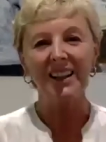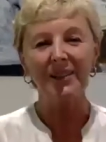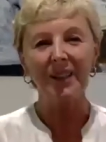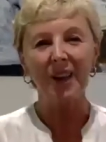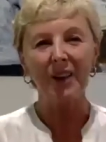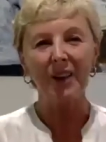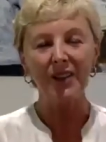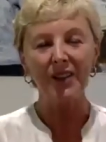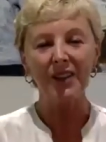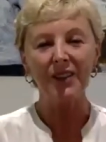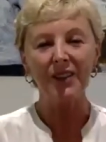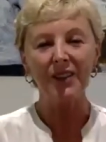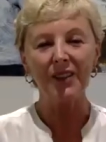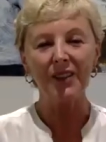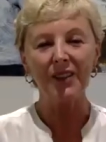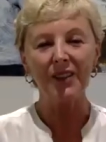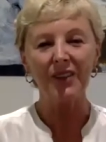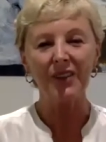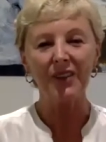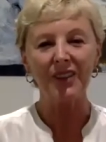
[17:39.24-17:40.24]
I think
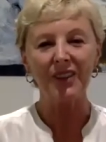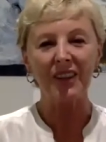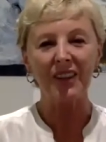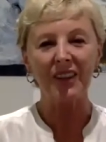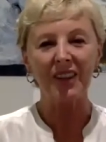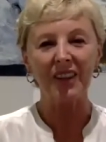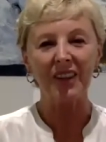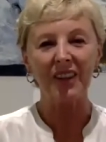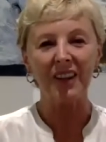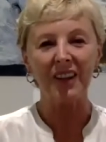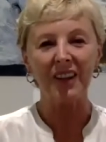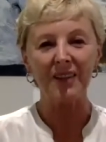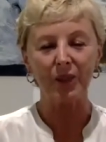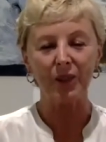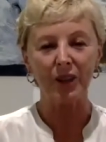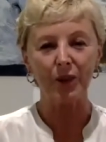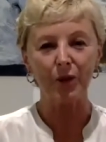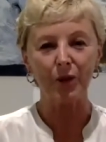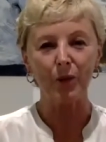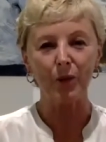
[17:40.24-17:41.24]
that's a really
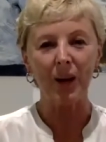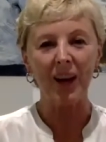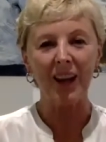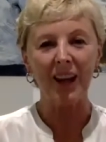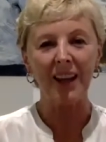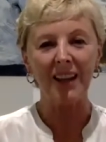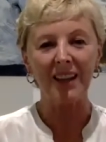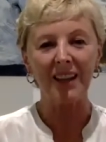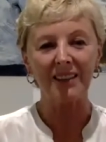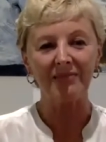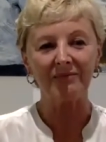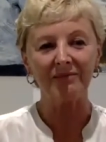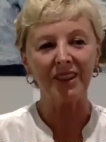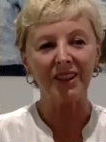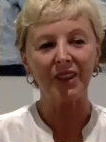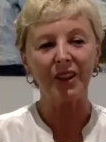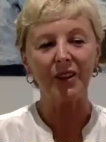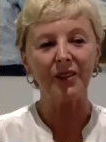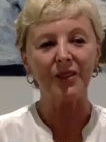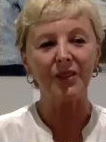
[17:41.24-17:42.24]
good way. And, you
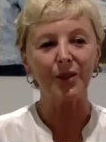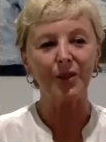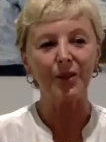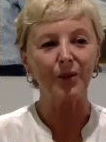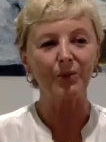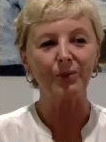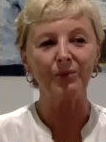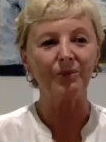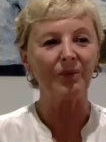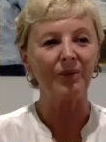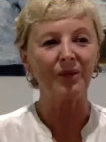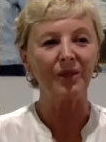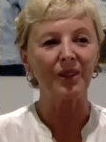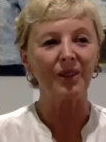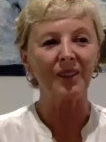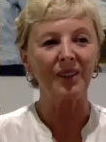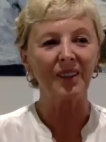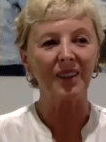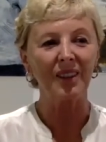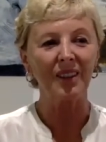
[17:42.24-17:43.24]
know,
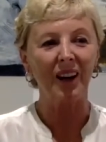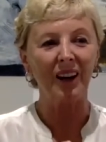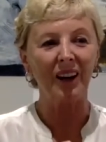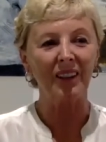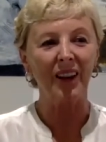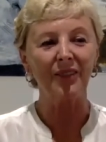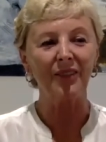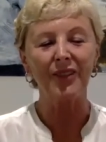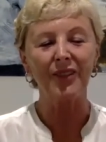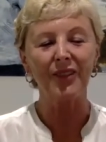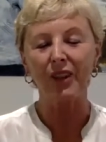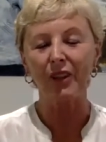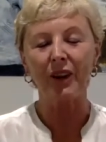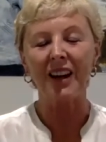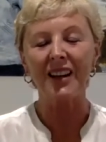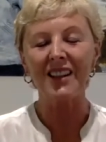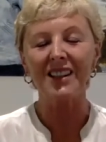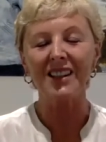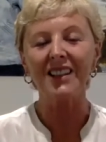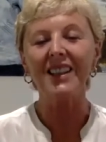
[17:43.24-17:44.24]
I love the
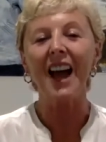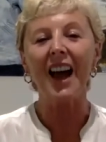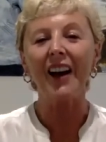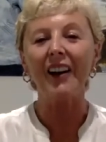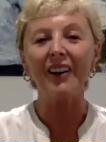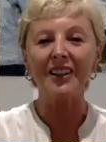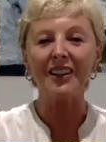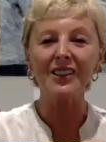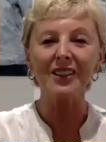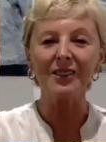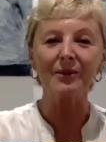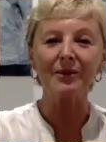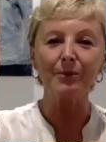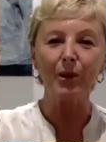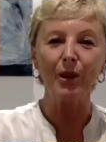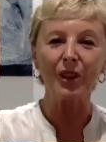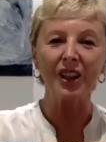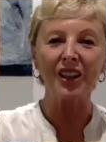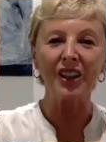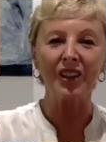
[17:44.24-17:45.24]
grated carrot,
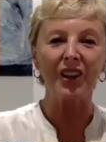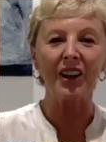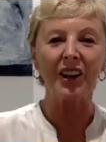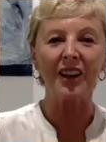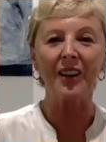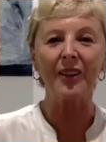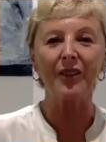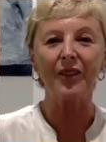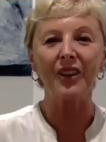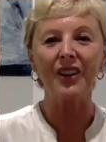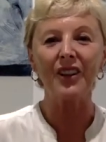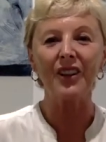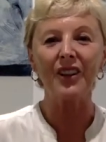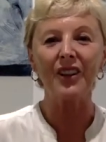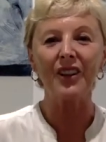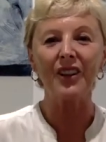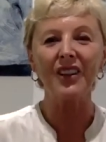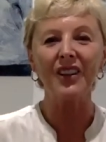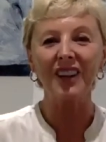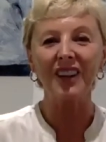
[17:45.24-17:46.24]
putting it on
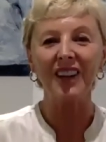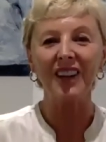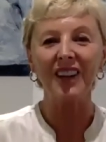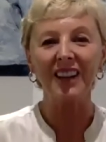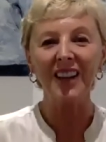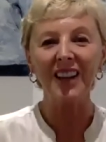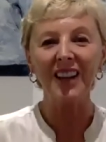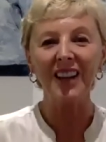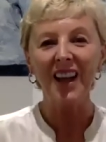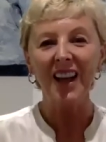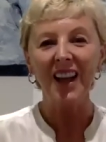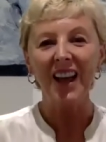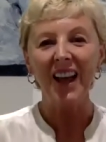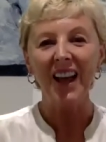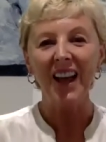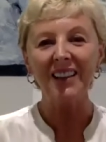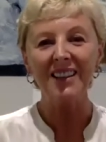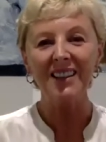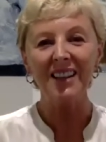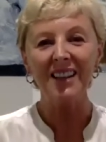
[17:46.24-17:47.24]
everything. And
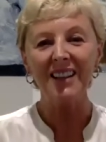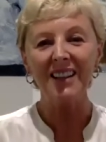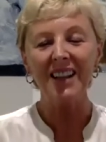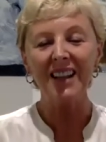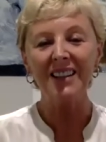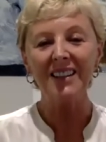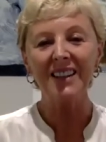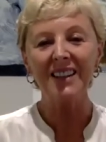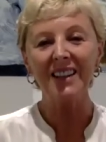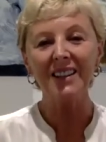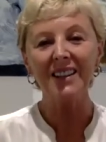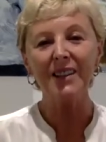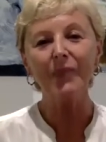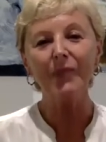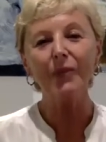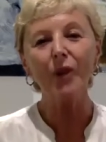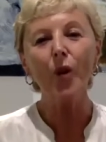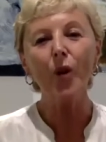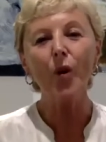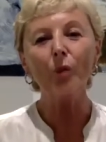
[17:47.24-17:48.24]
again, it's
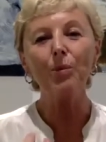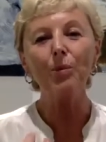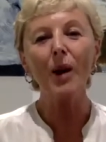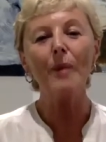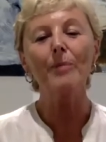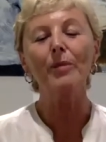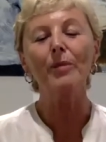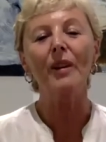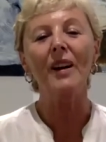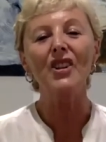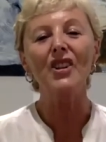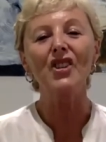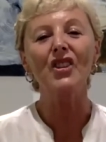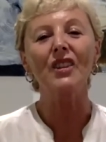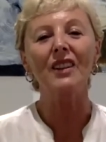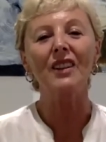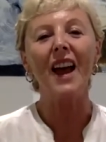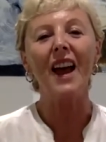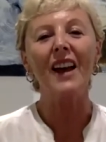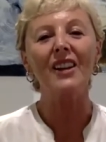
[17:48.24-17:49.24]
all preparation
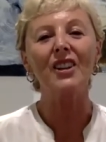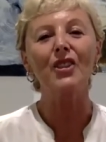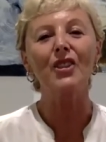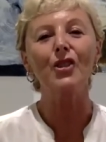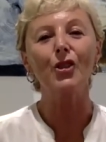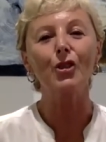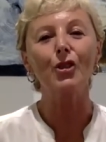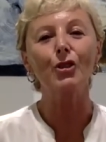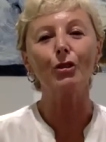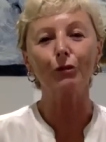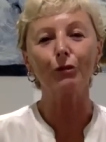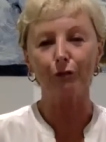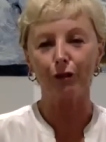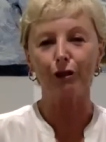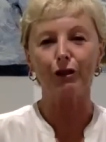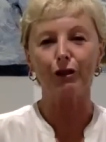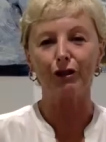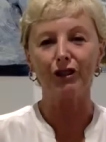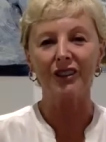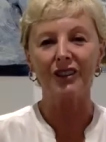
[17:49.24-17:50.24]
and how you do your
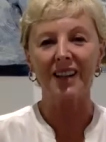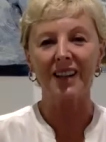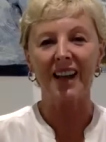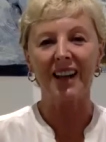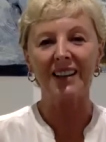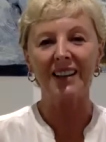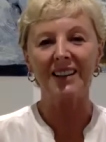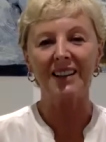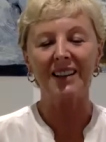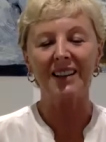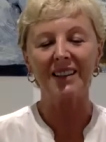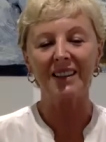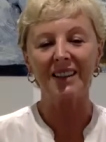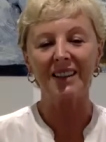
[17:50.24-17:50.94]
food. And you